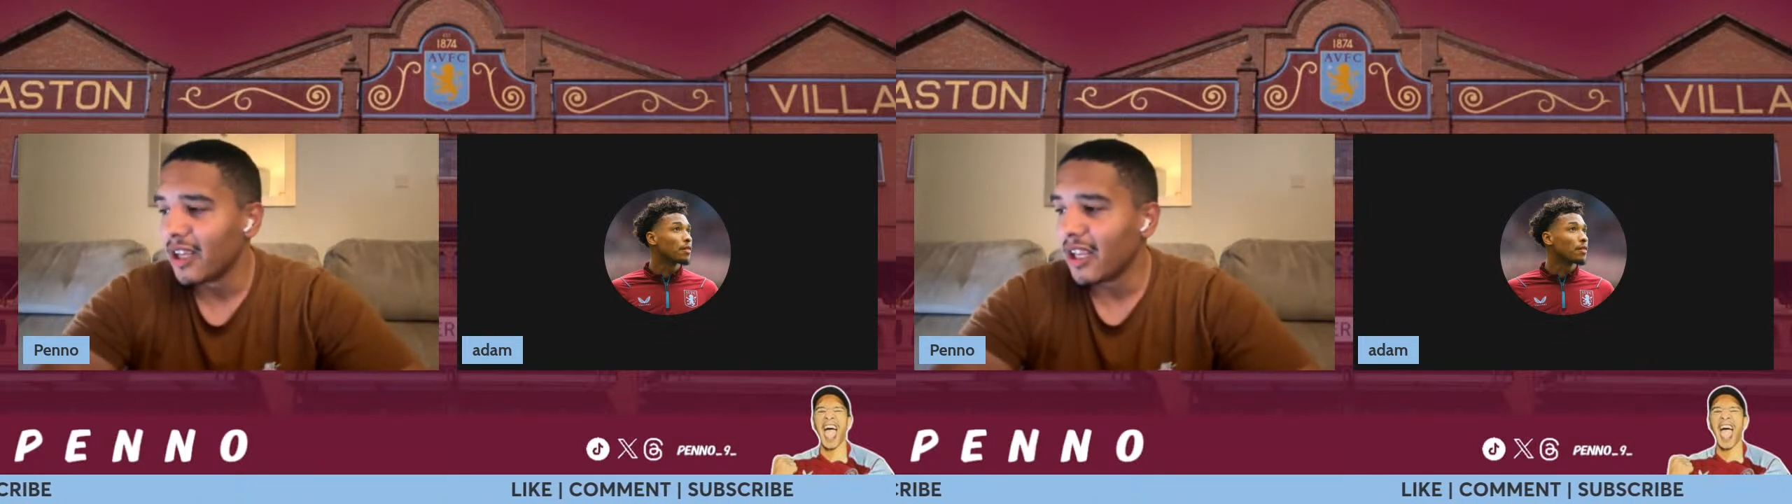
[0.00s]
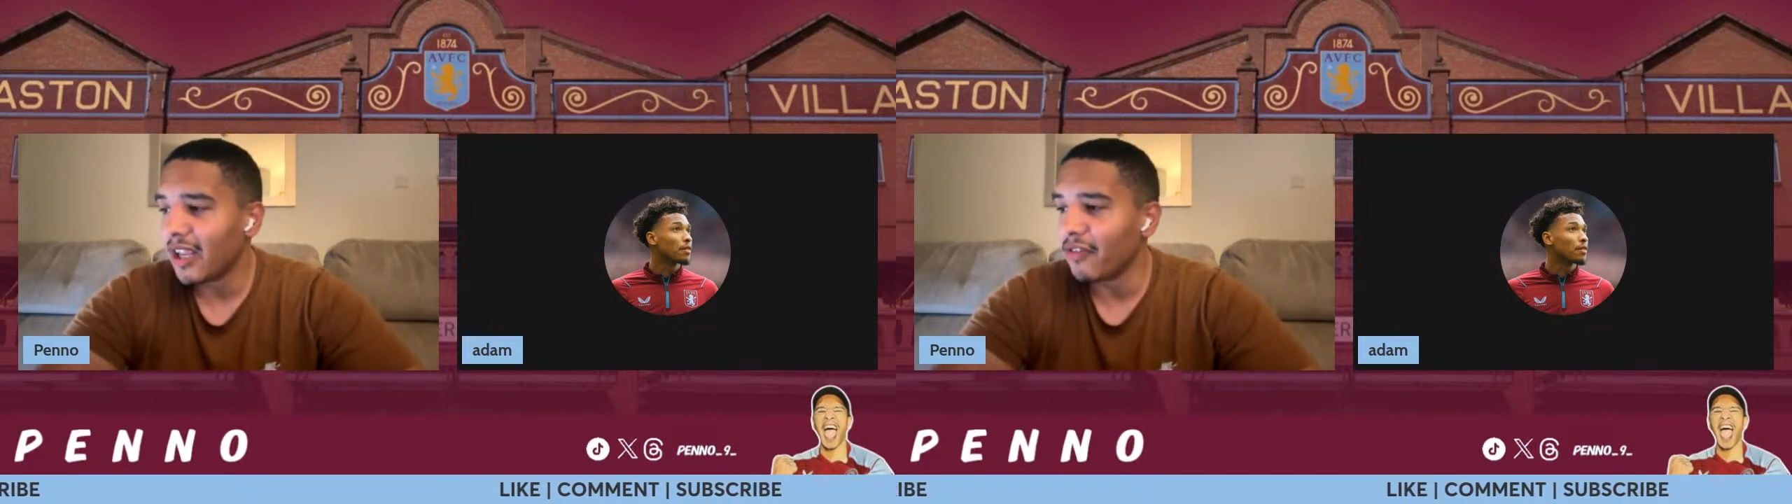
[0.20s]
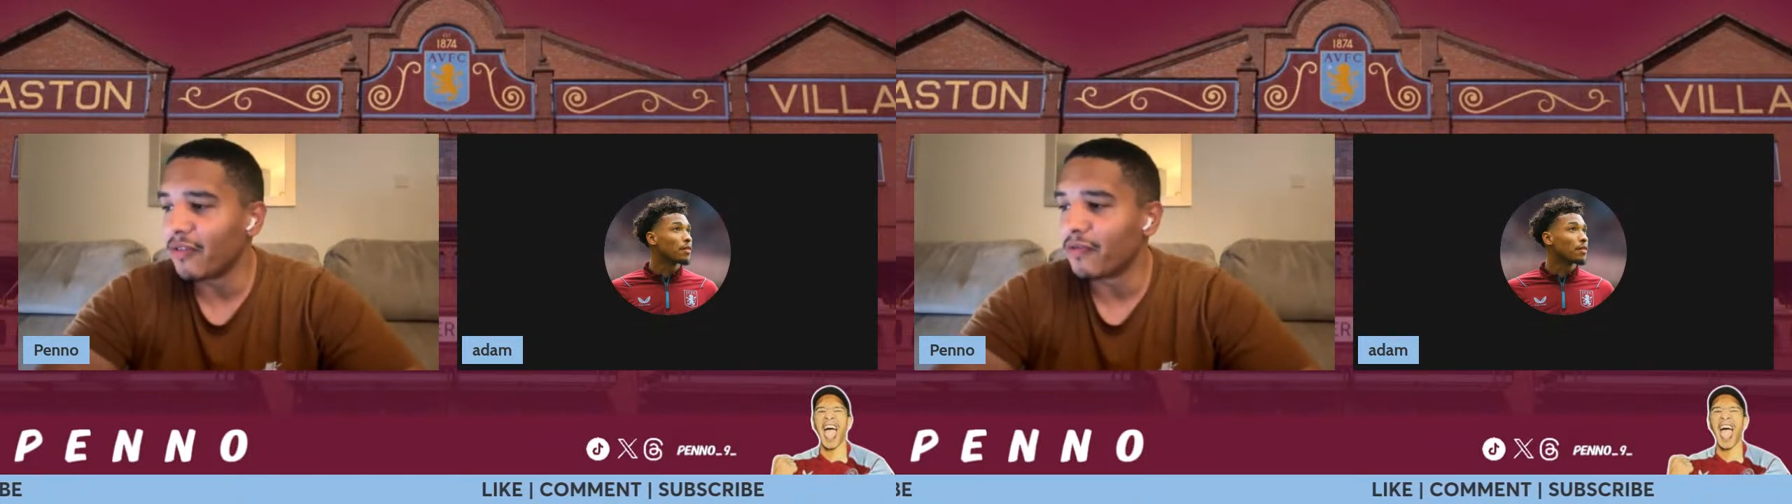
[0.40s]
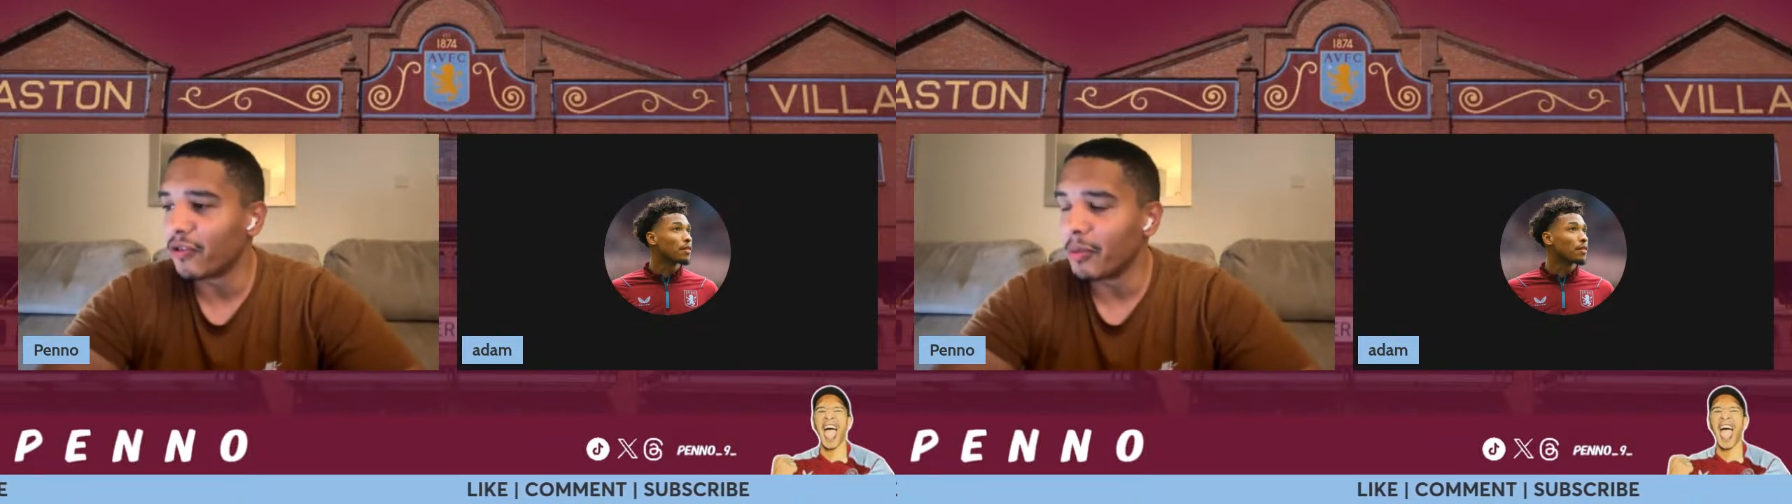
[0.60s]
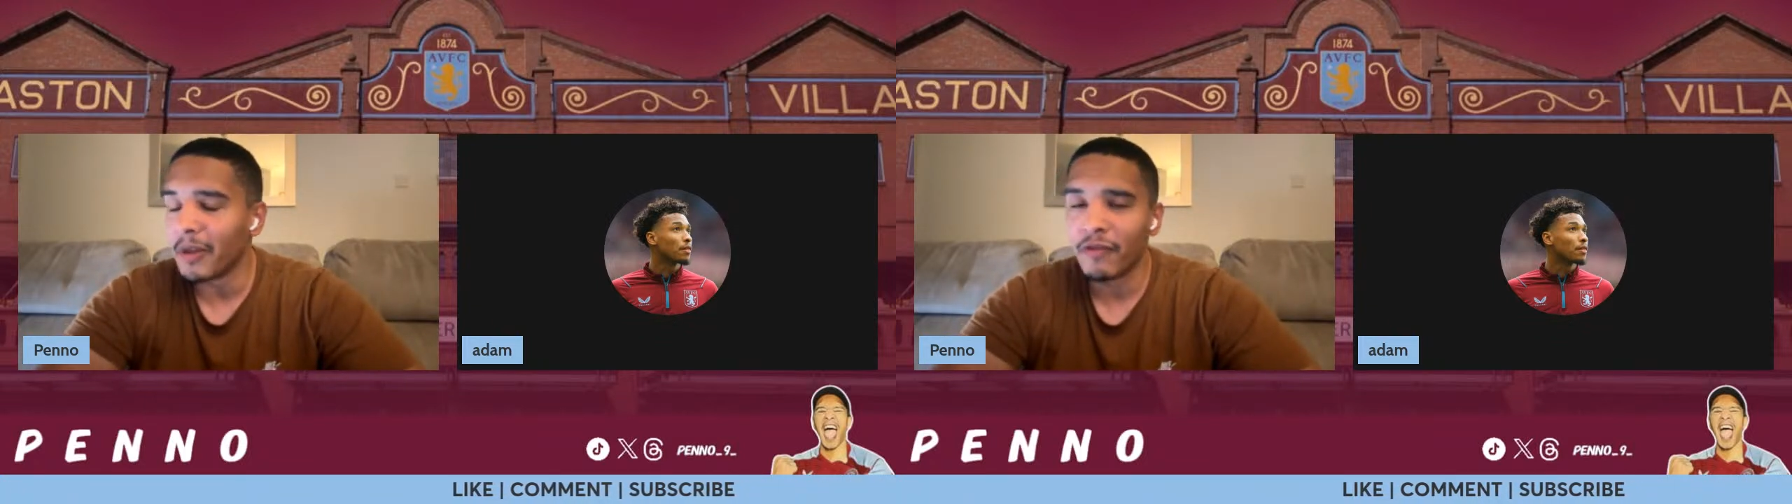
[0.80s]
even
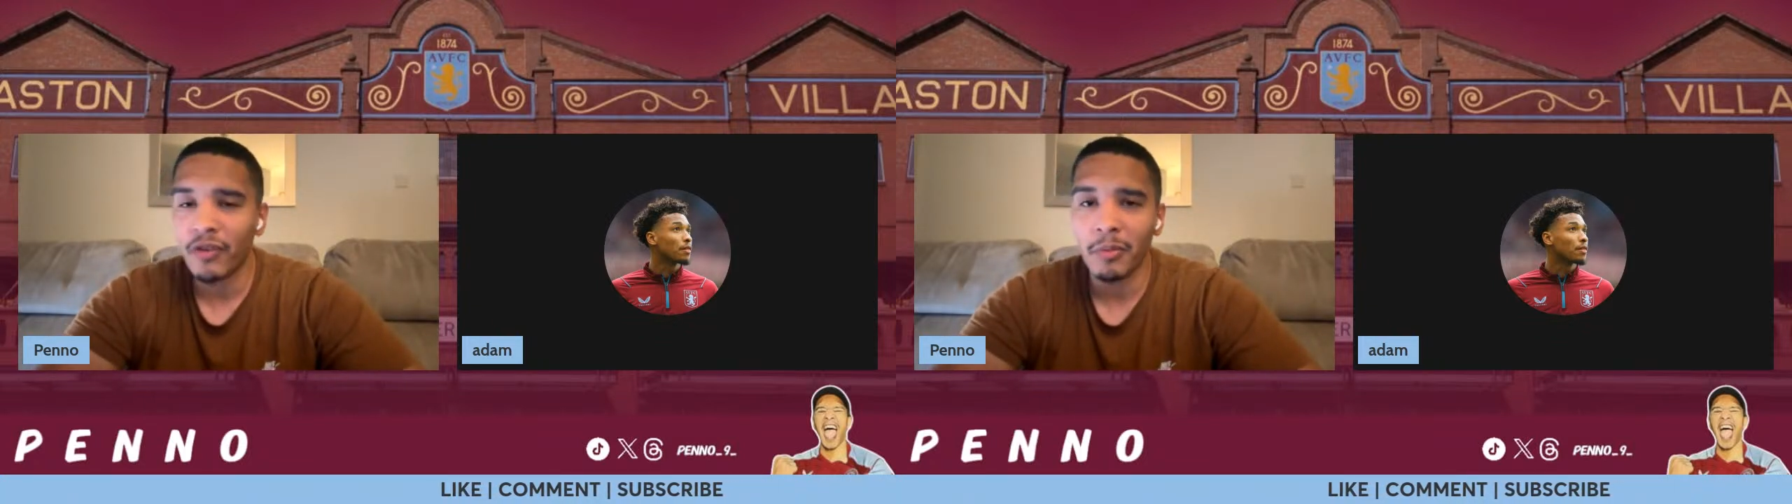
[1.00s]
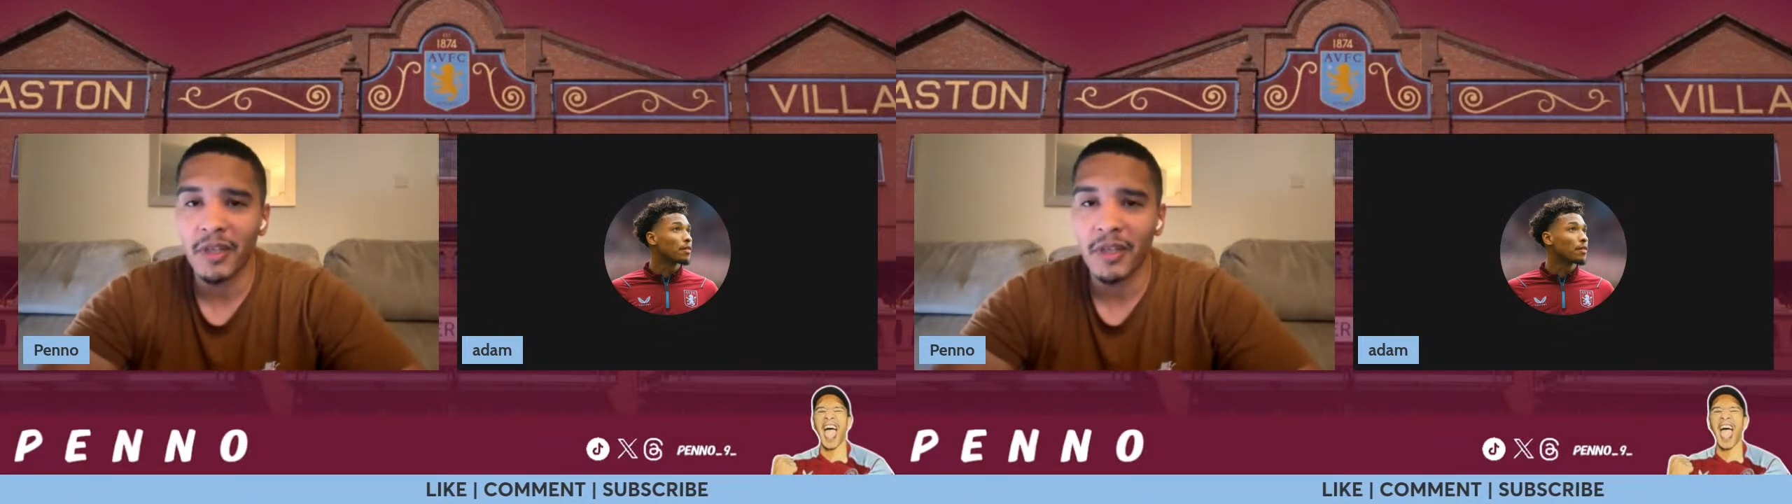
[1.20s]
for it being Fulham,